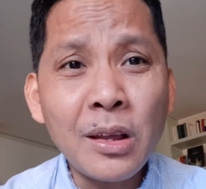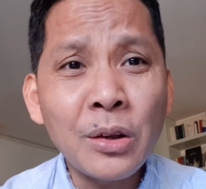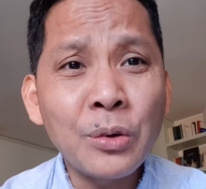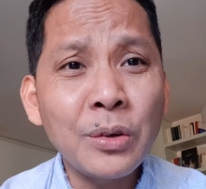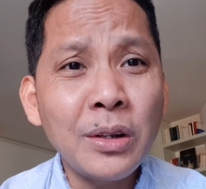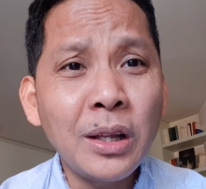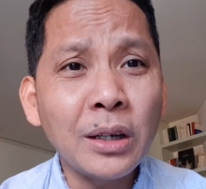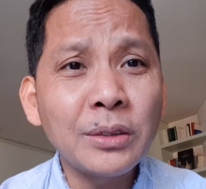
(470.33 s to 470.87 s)

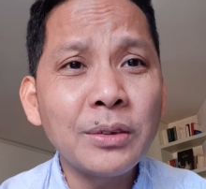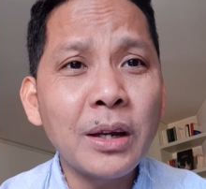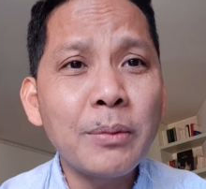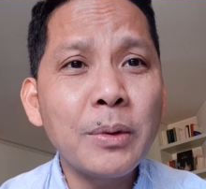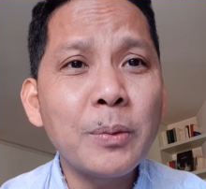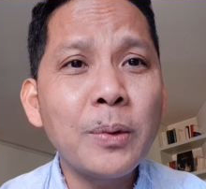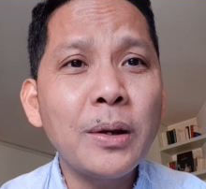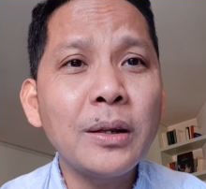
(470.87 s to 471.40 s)
good luck to
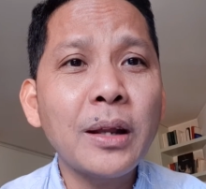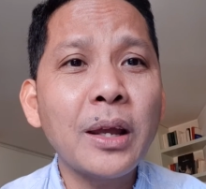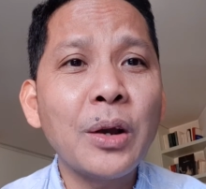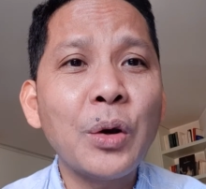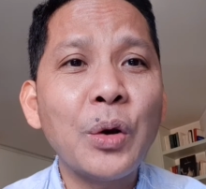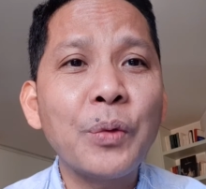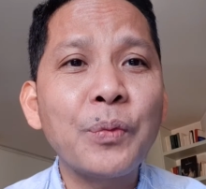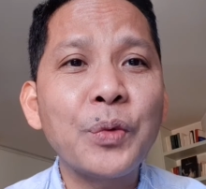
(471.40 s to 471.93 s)
everyone. I
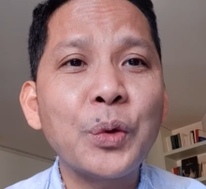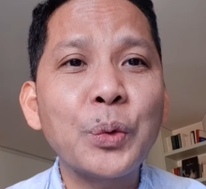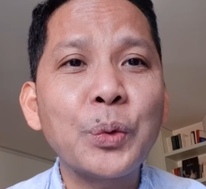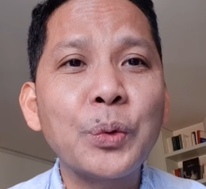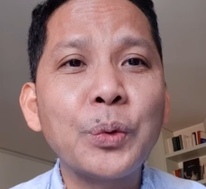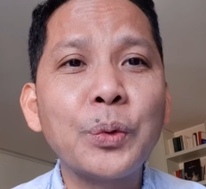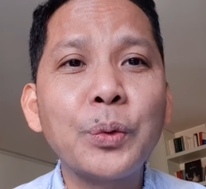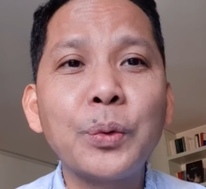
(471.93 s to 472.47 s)
hope
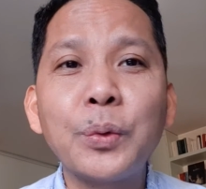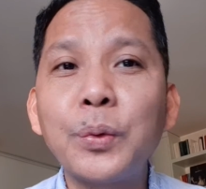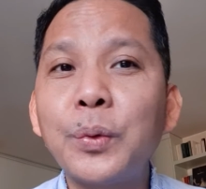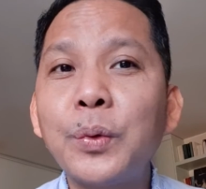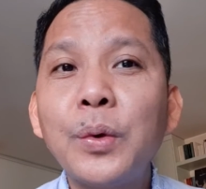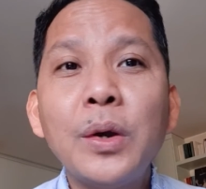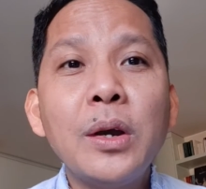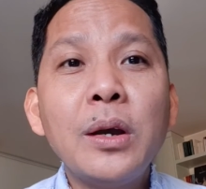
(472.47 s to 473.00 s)

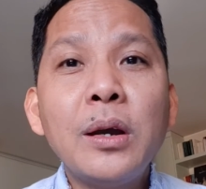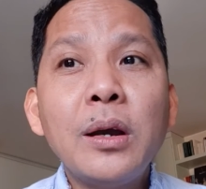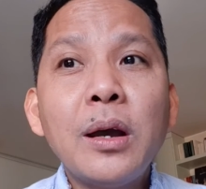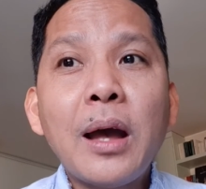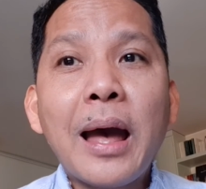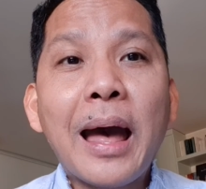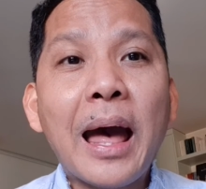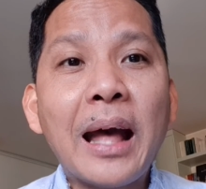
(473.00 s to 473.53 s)
you
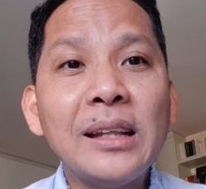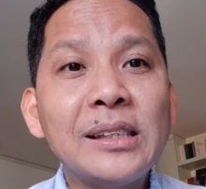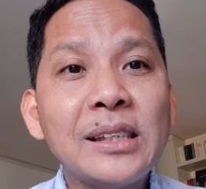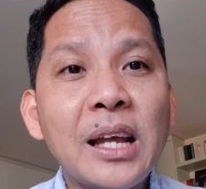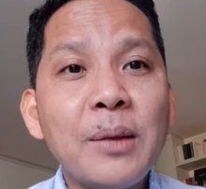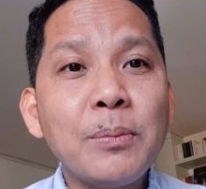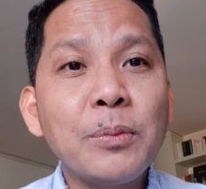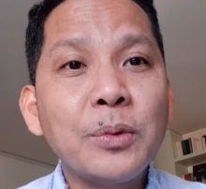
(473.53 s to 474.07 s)
had
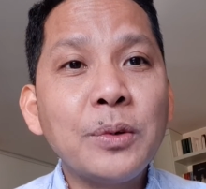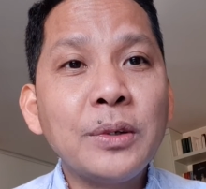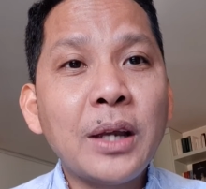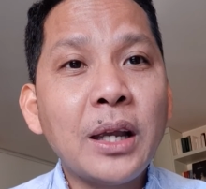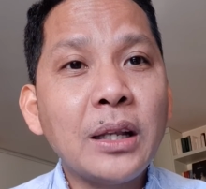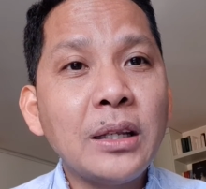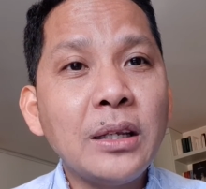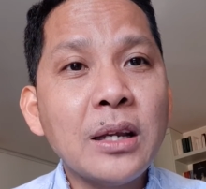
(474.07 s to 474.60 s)
some good
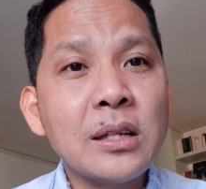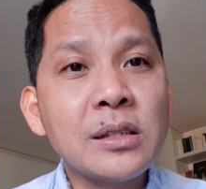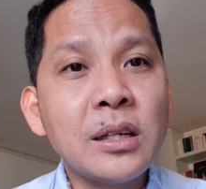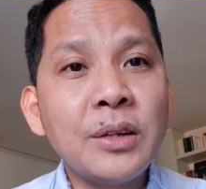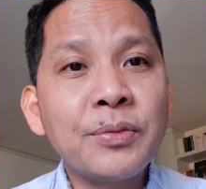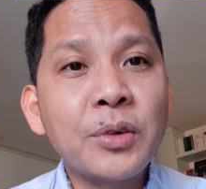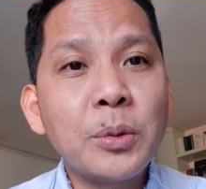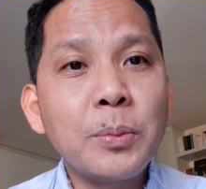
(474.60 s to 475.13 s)
ideas and
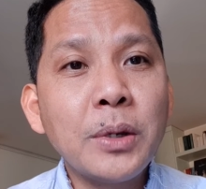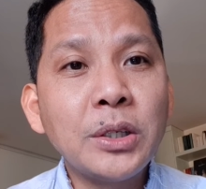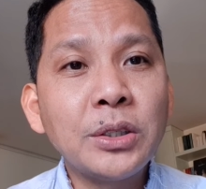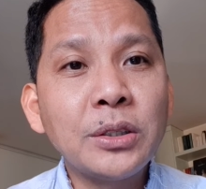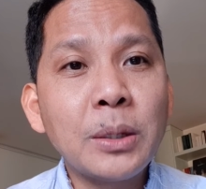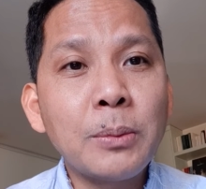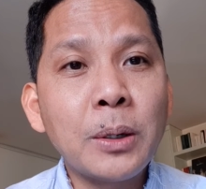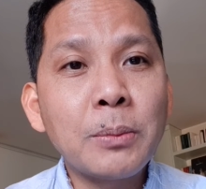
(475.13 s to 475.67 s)

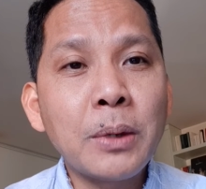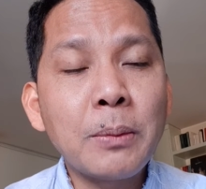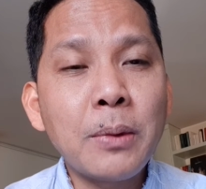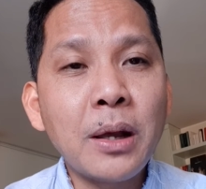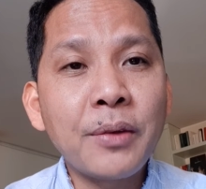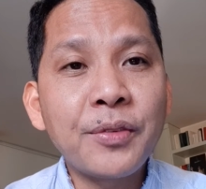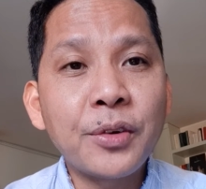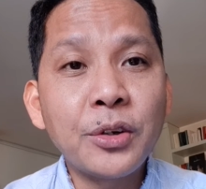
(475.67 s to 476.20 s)
information about my
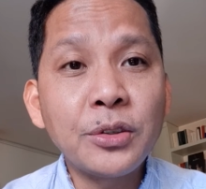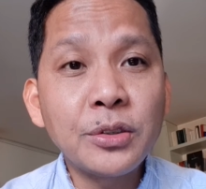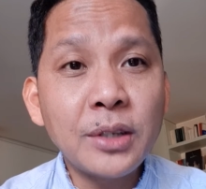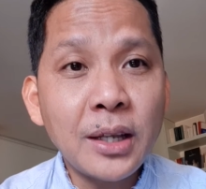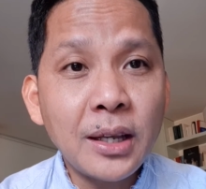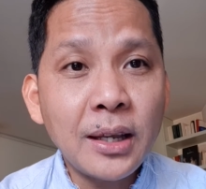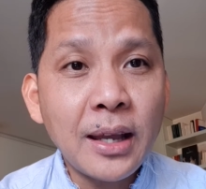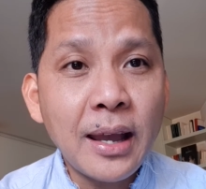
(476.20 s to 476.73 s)
blog for
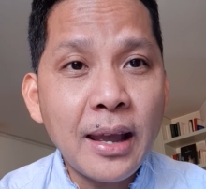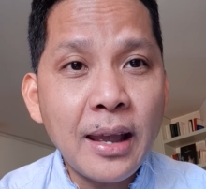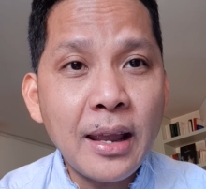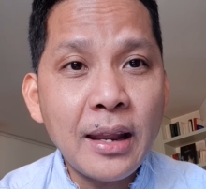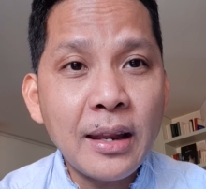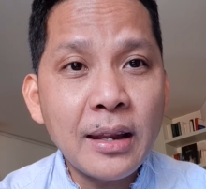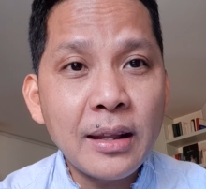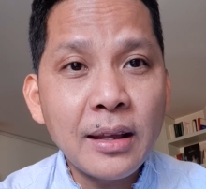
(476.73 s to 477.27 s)
today,
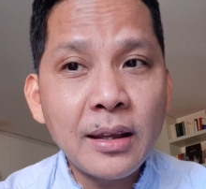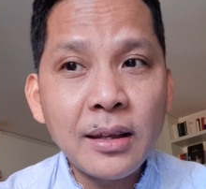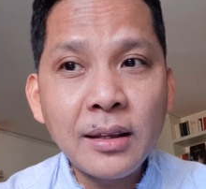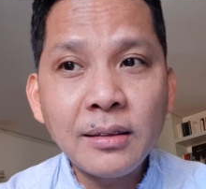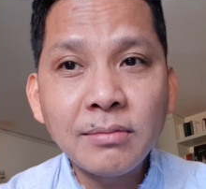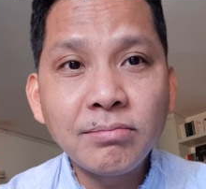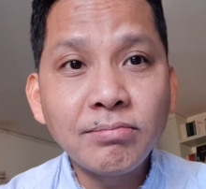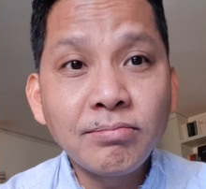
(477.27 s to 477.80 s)
and
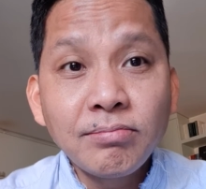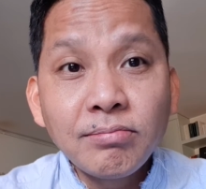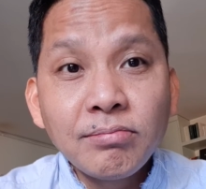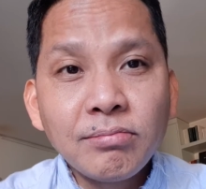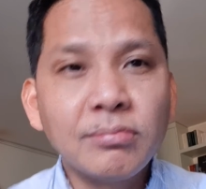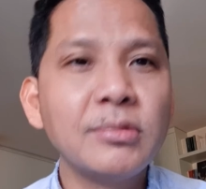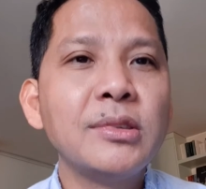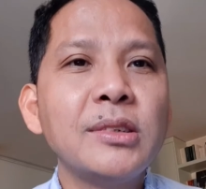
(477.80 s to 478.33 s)

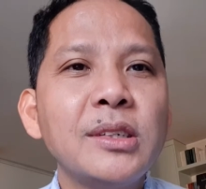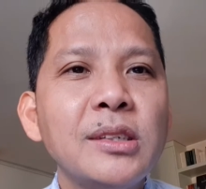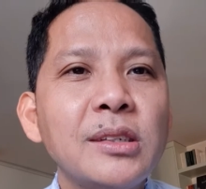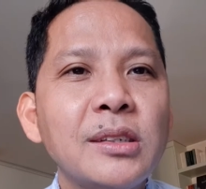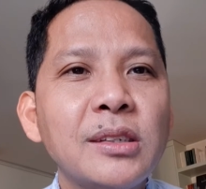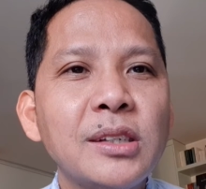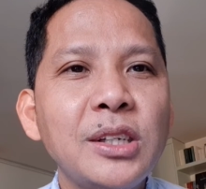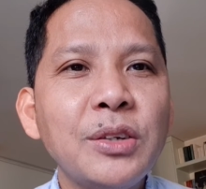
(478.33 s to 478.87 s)

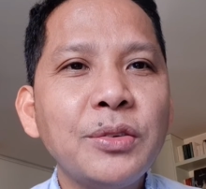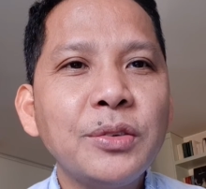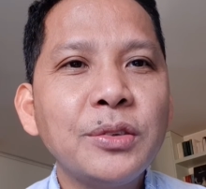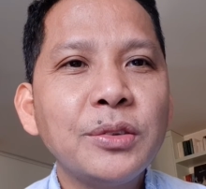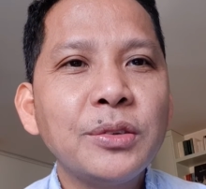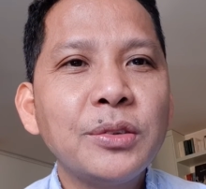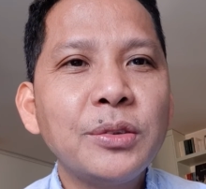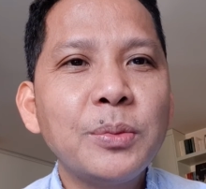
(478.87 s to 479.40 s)
see you
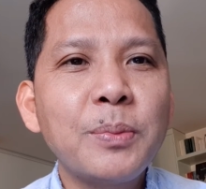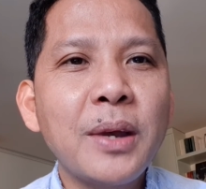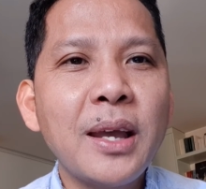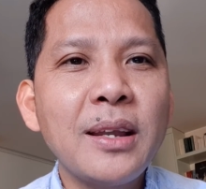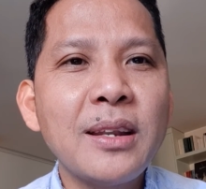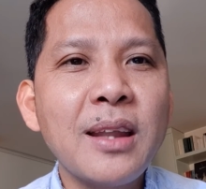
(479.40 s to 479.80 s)
to my